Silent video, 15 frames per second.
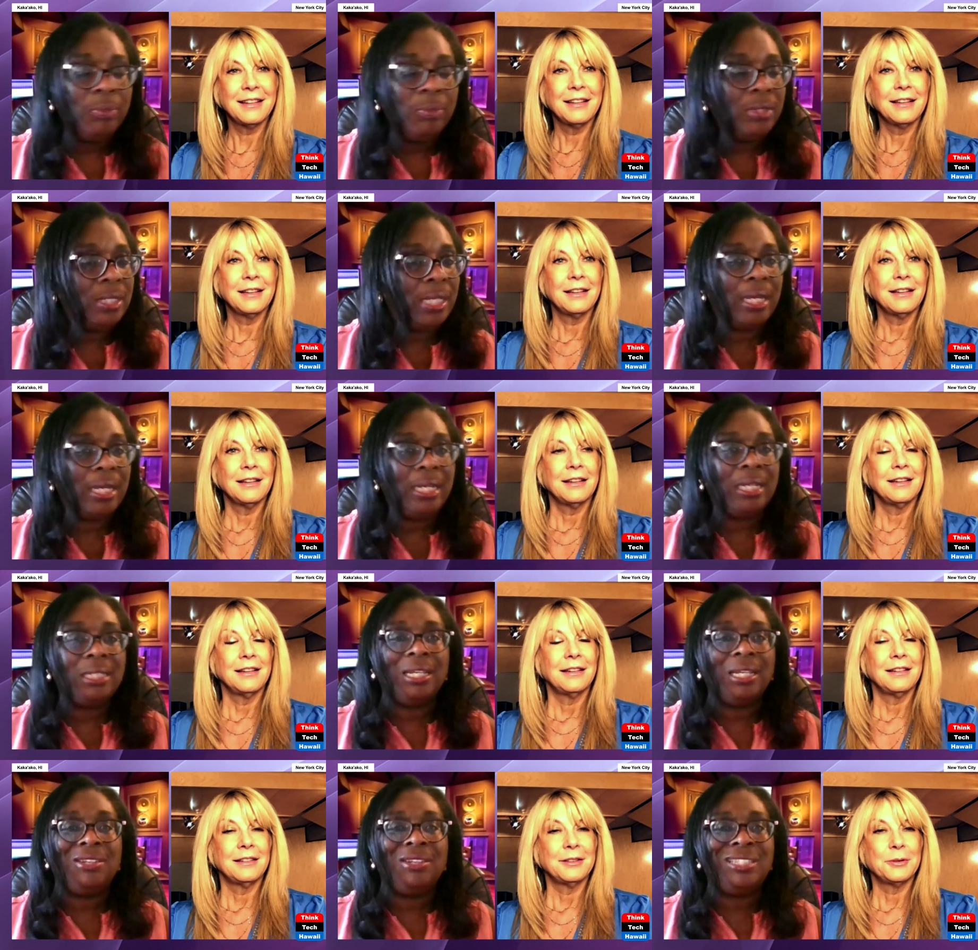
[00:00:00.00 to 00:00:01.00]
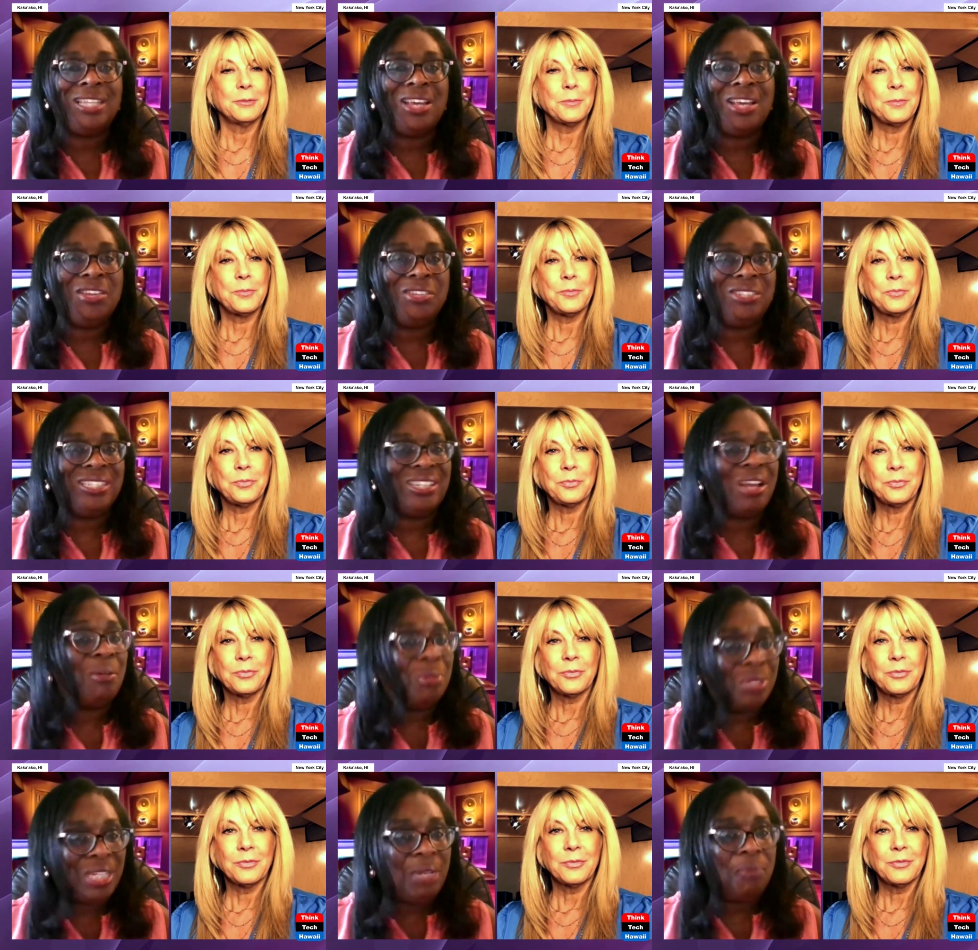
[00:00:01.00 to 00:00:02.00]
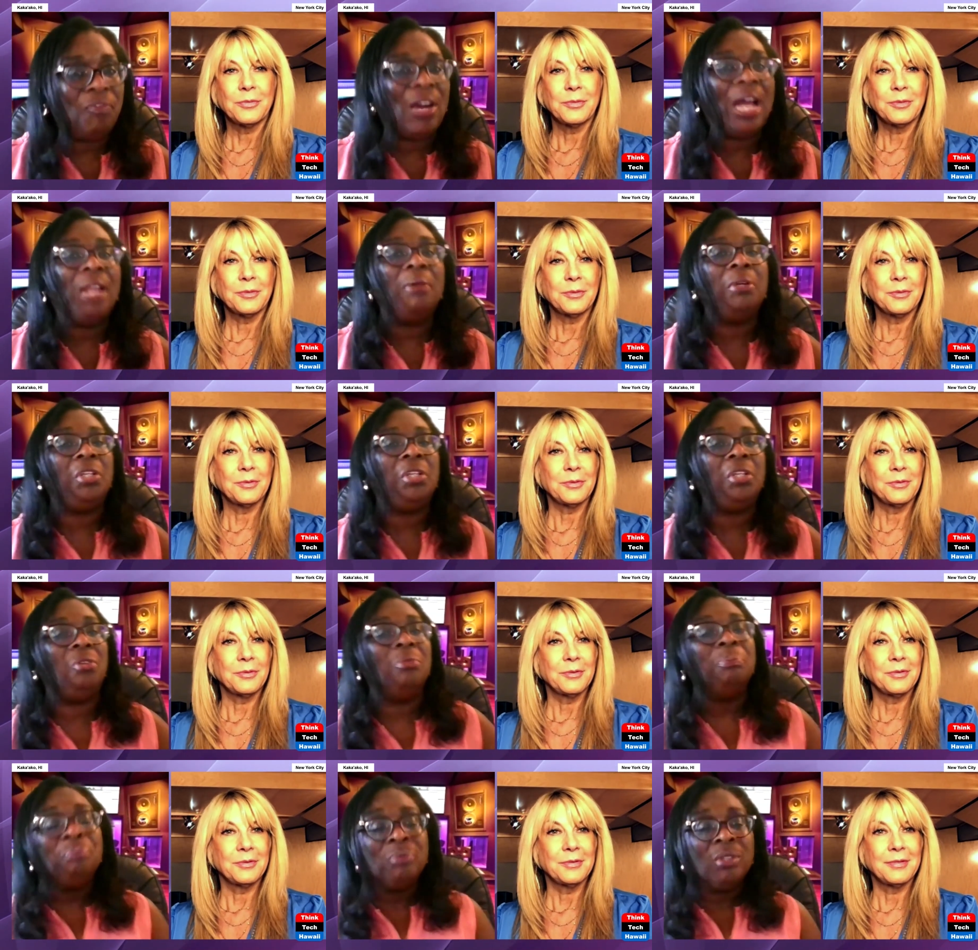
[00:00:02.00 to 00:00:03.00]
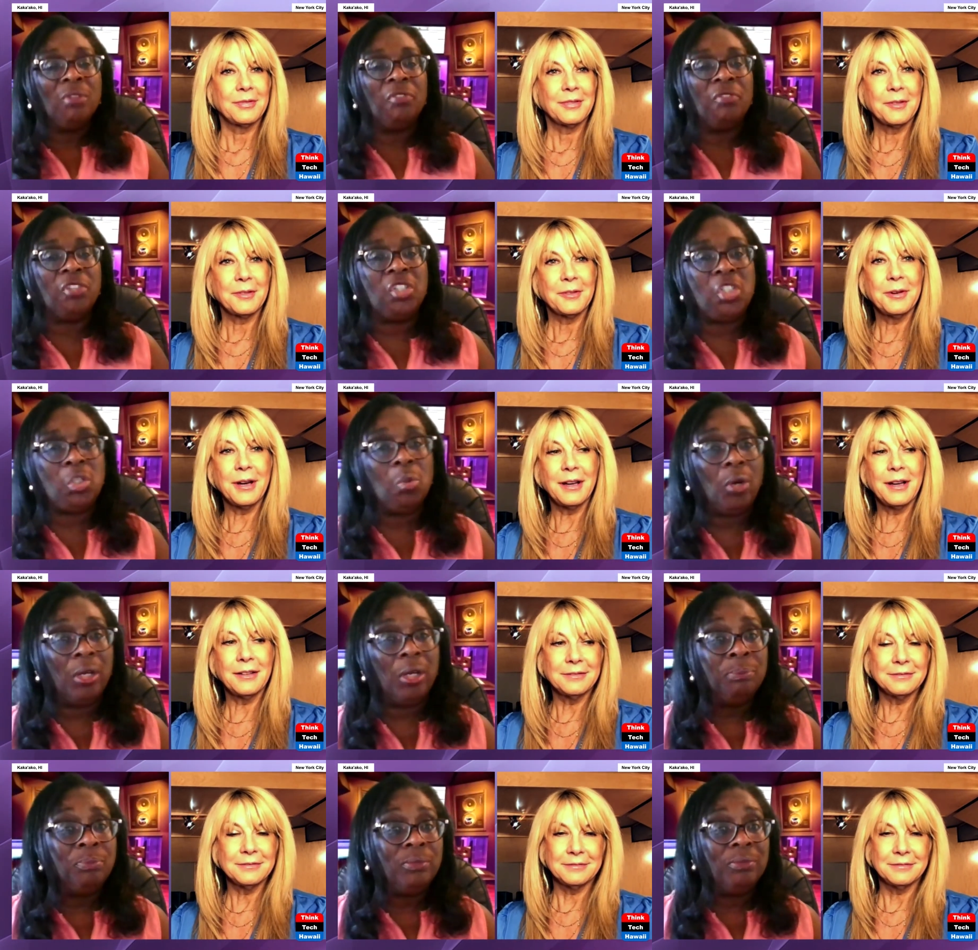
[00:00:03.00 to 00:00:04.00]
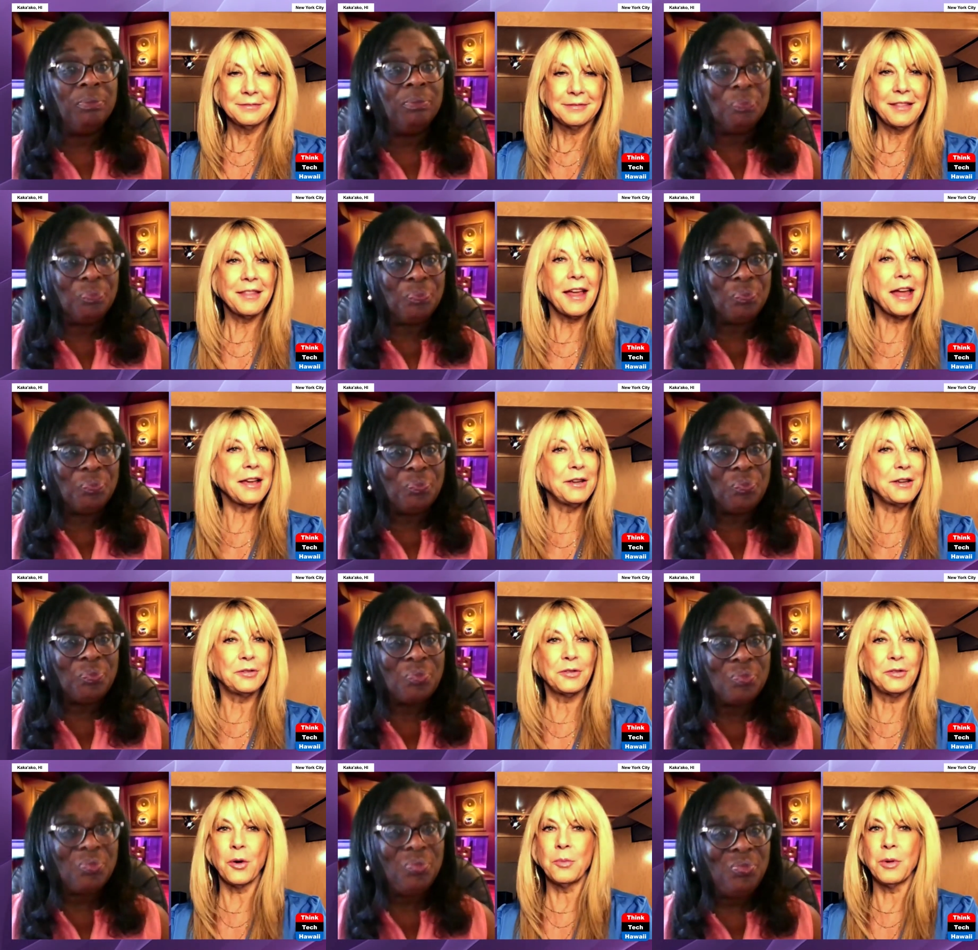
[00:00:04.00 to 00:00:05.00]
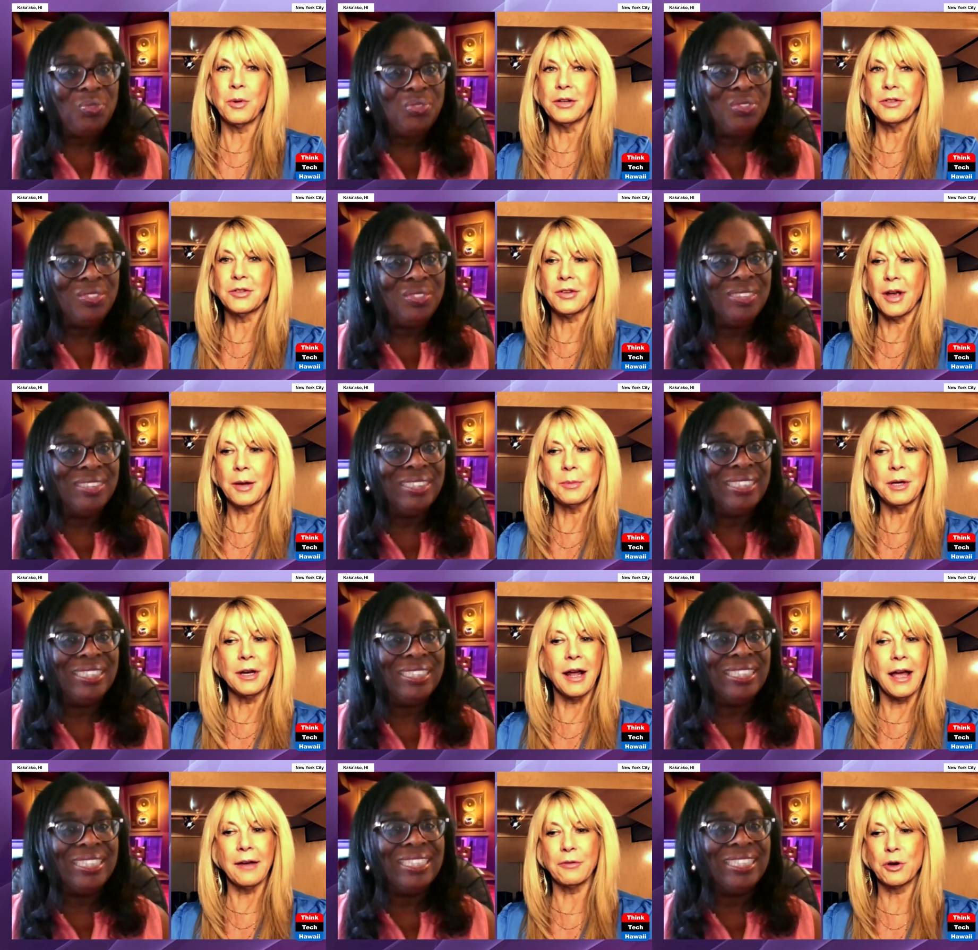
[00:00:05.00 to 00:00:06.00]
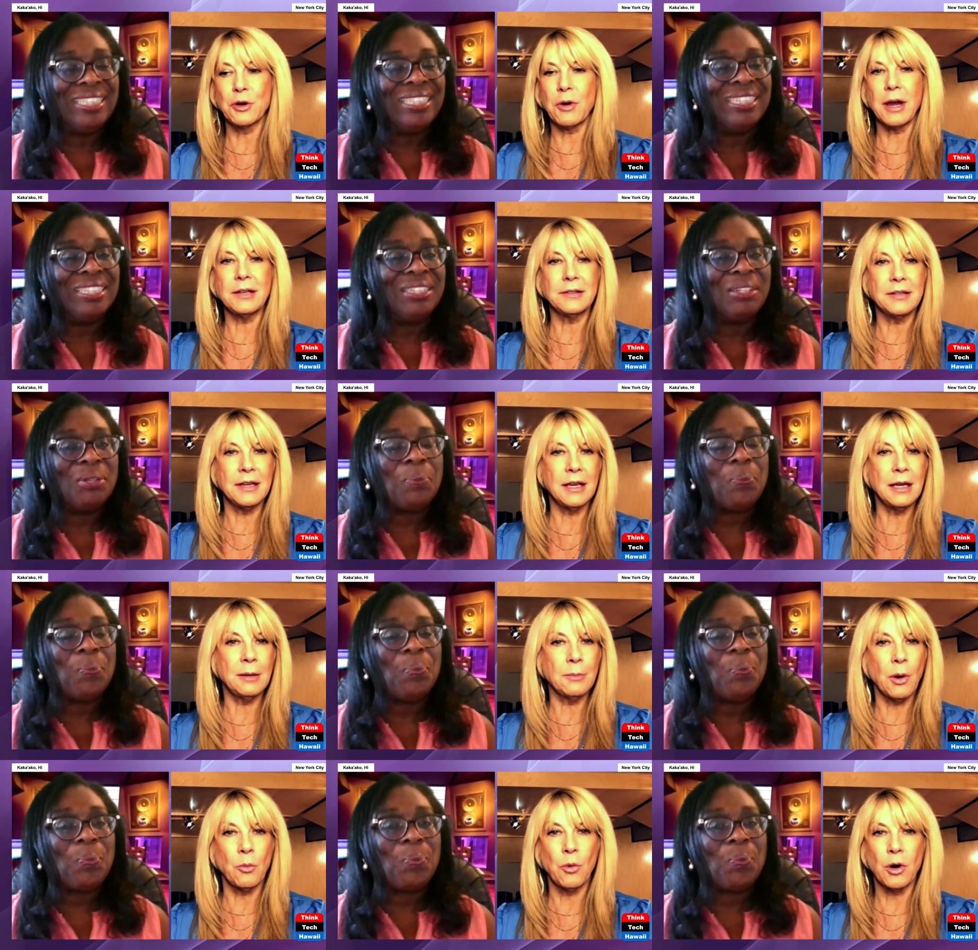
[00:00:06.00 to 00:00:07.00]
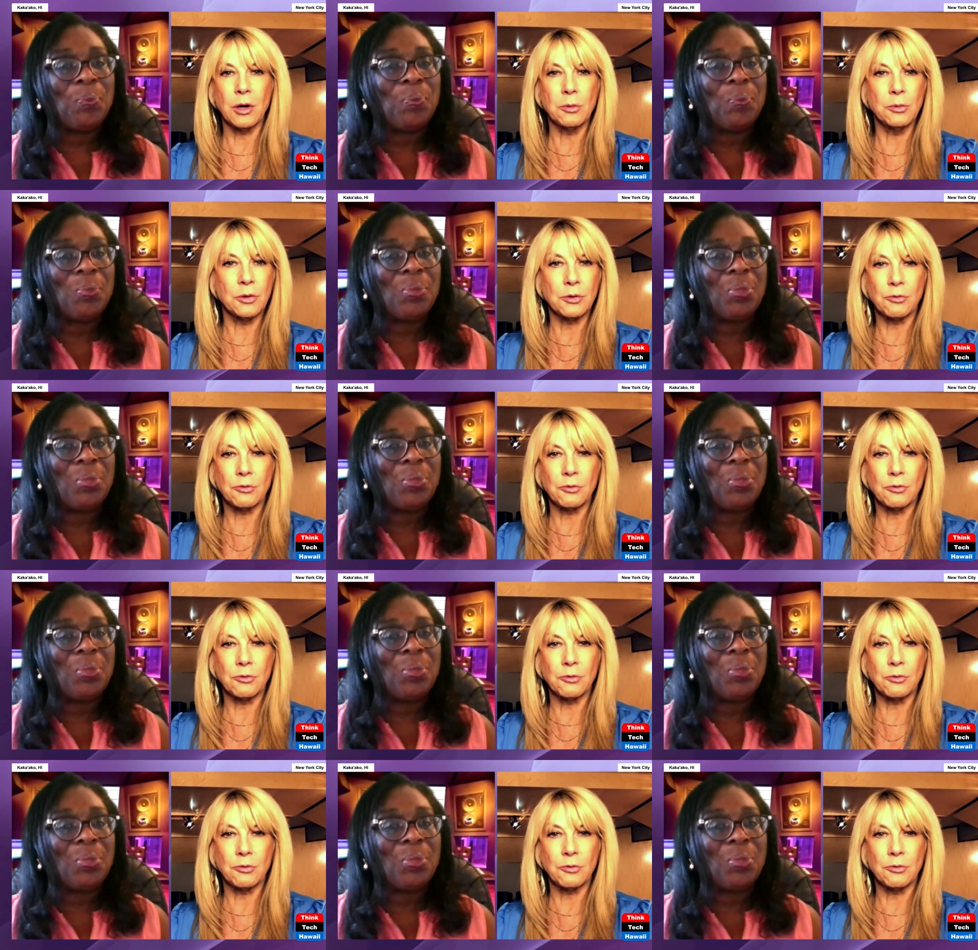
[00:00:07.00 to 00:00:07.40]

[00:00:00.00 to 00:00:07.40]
Speaker 1: tell you, tell you, tell you. I will keep following you
Speaker 2: for sure. Well, thank you so much. I mean, I have a great team. I'm working